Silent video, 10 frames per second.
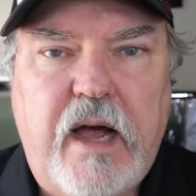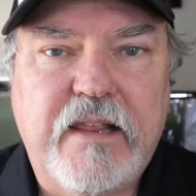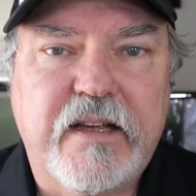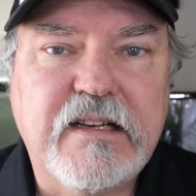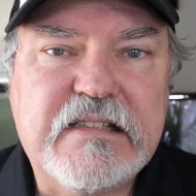I
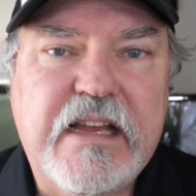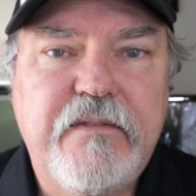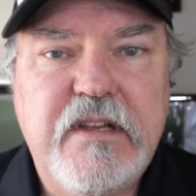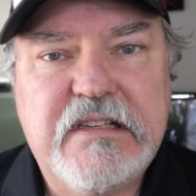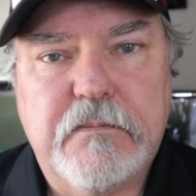like to save
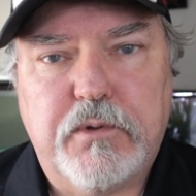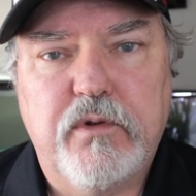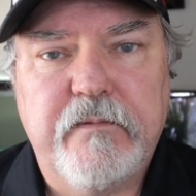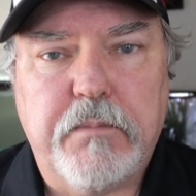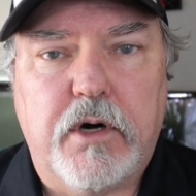these
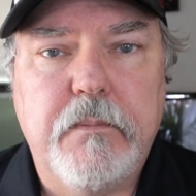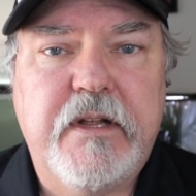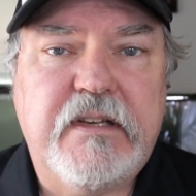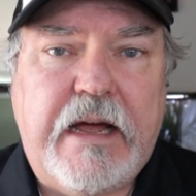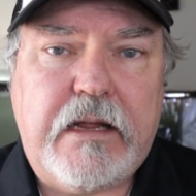approved
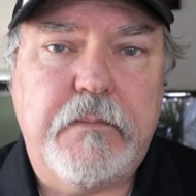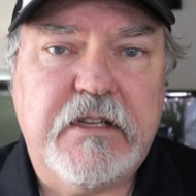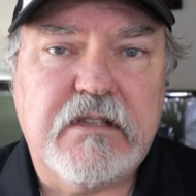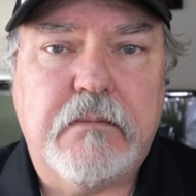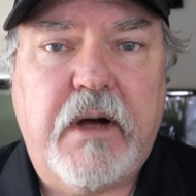permit
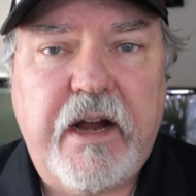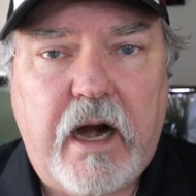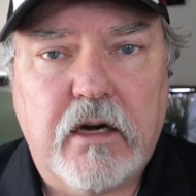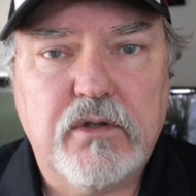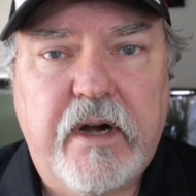documents on my
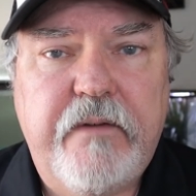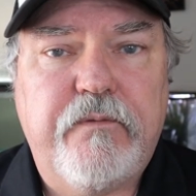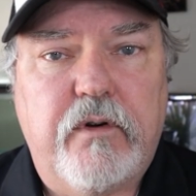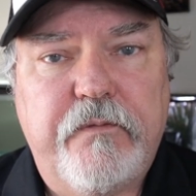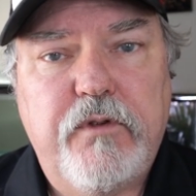hard drive
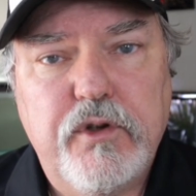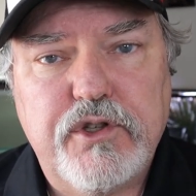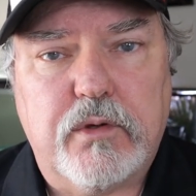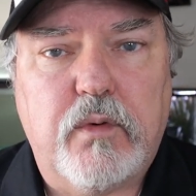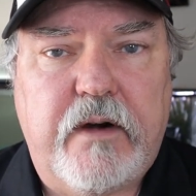for
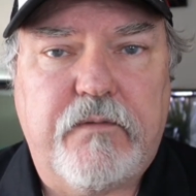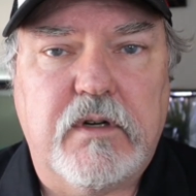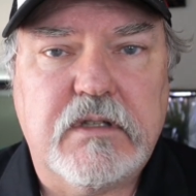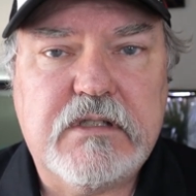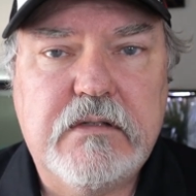future
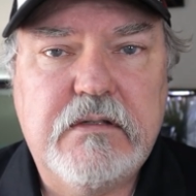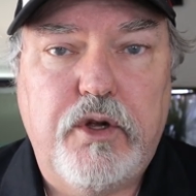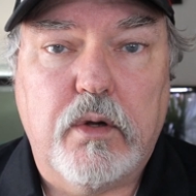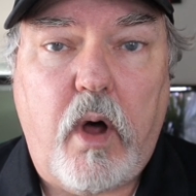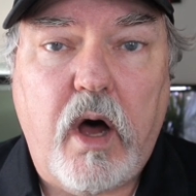reference.
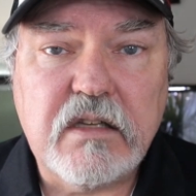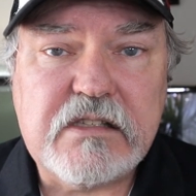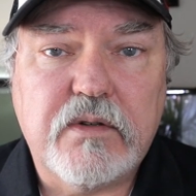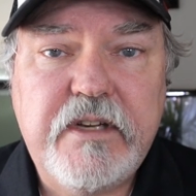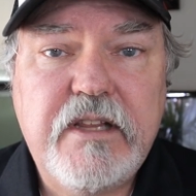You'll
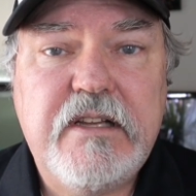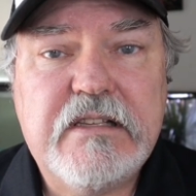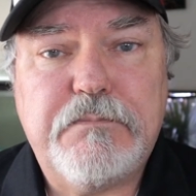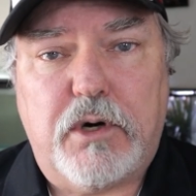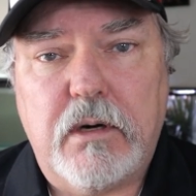also need
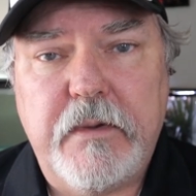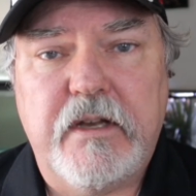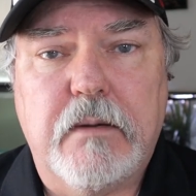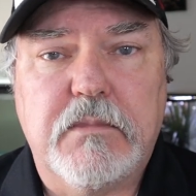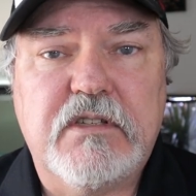these permit
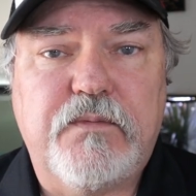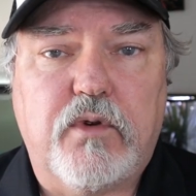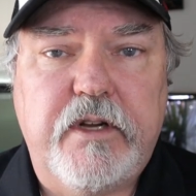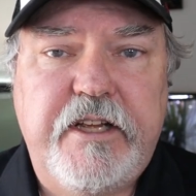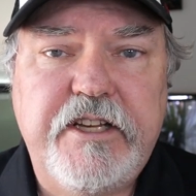numbers
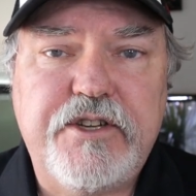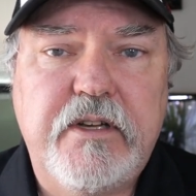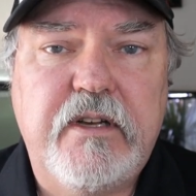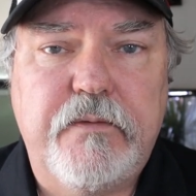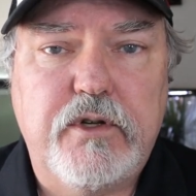for each
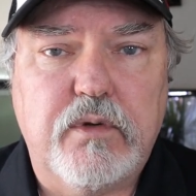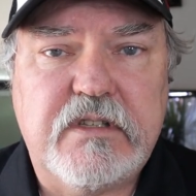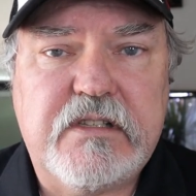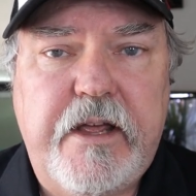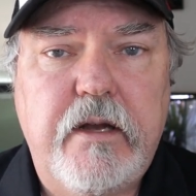individual
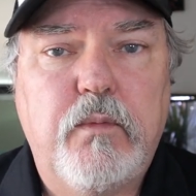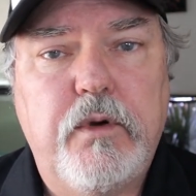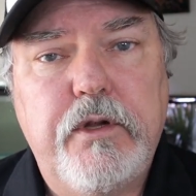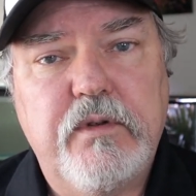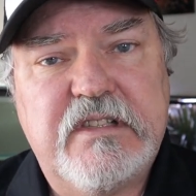state when
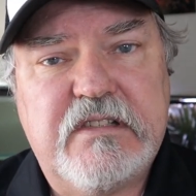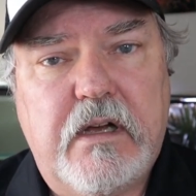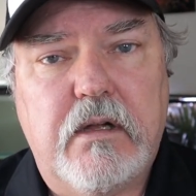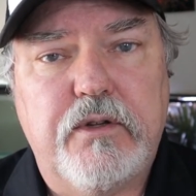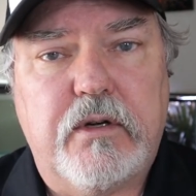you
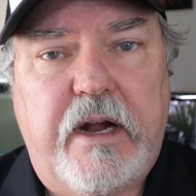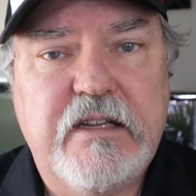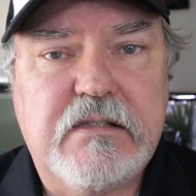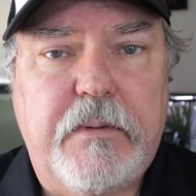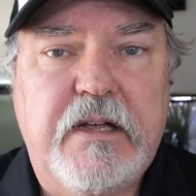sell your
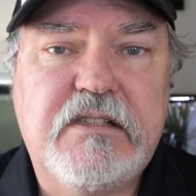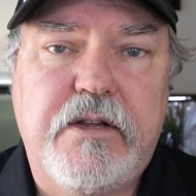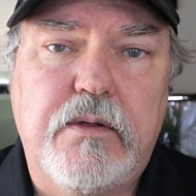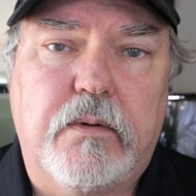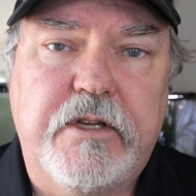isopods
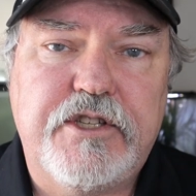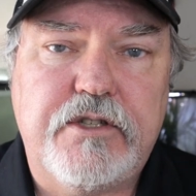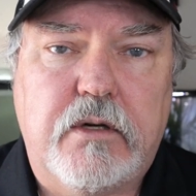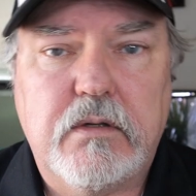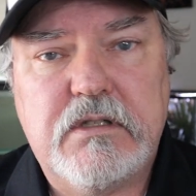either at
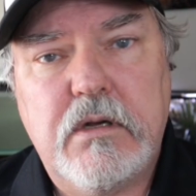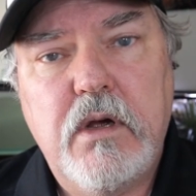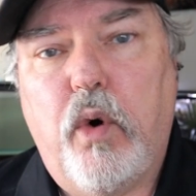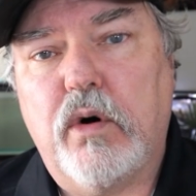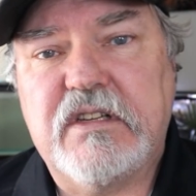shows
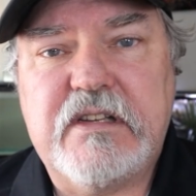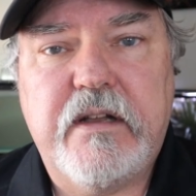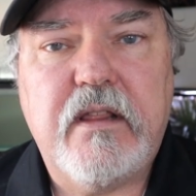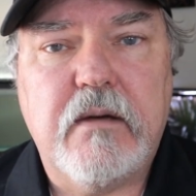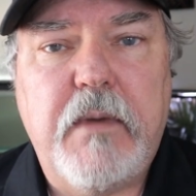or
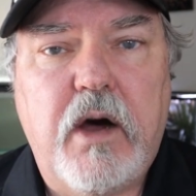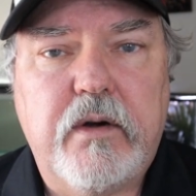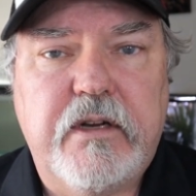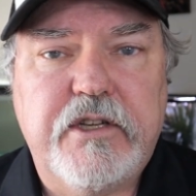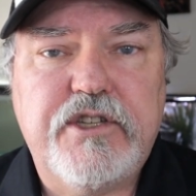sending them
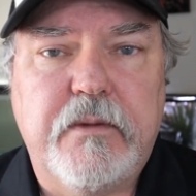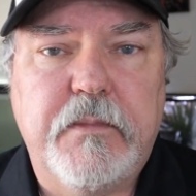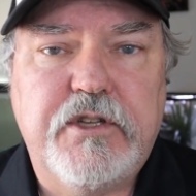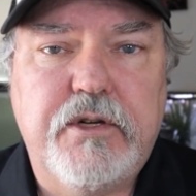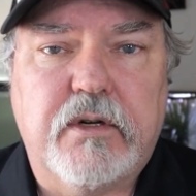out in a
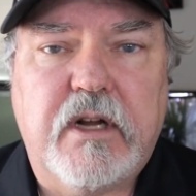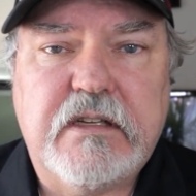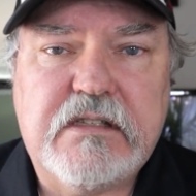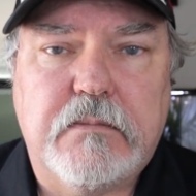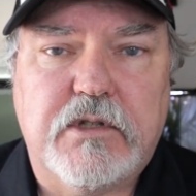shipment to your
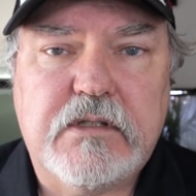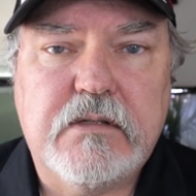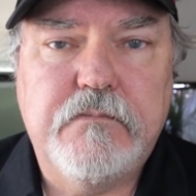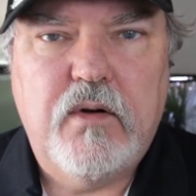customers.